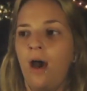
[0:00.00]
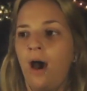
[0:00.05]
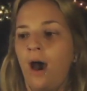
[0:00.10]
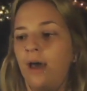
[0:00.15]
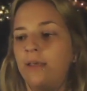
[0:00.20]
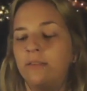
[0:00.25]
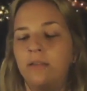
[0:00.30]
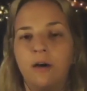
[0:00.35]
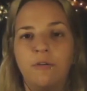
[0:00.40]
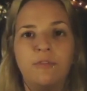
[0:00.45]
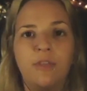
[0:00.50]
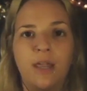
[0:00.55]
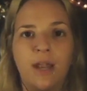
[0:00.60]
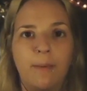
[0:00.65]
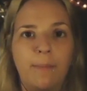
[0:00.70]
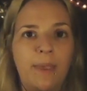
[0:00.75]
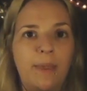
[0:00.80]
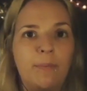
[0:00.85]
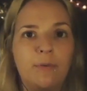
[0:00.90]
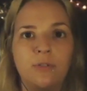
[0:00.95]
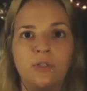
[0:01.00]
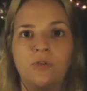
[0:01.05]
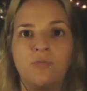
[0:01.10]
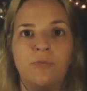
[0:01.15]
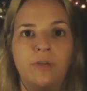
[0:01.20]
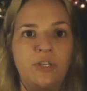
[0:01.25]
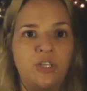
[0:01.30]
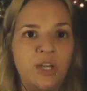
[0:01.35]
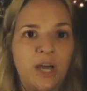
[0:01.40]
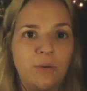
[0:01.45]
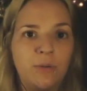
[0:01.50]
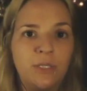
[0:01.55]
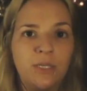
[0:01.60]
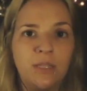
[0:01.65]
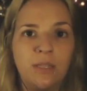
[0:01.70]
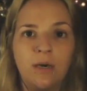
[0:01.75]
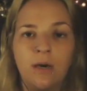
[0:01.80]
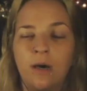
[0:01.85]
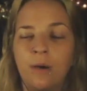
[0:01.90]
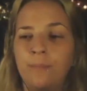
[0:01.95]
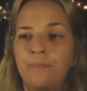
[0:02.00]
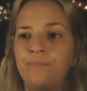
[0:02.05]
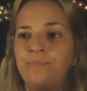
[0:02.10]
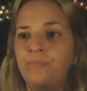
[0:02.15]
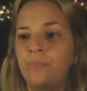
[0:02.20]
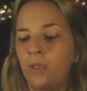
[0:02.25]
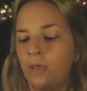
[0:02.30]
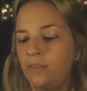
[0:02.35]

I love that I'm able to reach out to them.